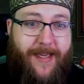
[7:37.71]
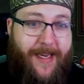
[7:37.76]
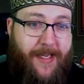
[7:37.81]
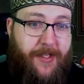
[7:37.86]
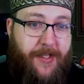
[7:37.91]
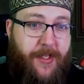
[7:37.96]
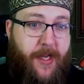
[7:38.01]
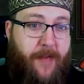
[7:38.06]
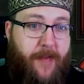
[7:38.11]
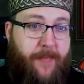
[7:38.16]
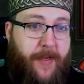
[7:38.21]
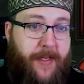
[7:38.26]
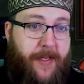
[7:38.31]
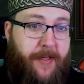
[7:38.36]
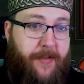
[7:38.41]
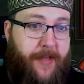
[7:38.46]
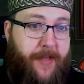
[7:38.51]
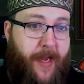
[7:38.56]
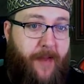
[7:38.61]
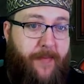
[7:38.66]
each time they
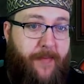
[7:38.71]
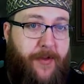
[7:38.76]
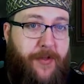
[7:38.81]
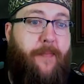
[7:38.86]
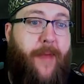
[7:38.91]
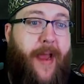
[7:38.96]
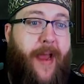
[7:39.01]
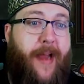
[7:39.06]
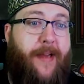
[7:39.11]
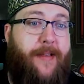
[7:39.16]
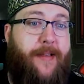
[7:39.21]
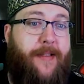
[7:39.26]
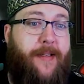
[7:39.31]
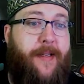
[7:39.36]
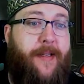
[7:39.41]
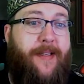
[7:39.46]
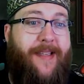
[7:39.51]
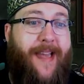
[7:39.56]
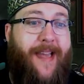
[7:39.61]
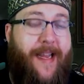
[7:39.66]
deal damage.
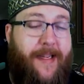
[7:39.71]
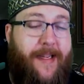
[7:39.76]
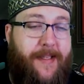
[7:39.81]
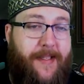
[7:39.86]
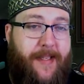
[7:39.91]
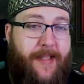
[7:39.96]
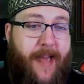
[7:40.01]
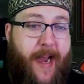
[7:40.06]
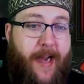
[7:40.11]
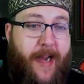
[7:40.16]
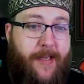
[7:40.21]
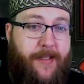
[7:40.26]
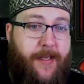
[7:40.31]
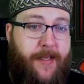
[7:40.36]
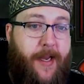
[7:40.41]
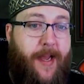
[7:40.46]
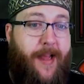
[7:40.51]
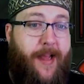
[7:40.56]
Max 10 stacks.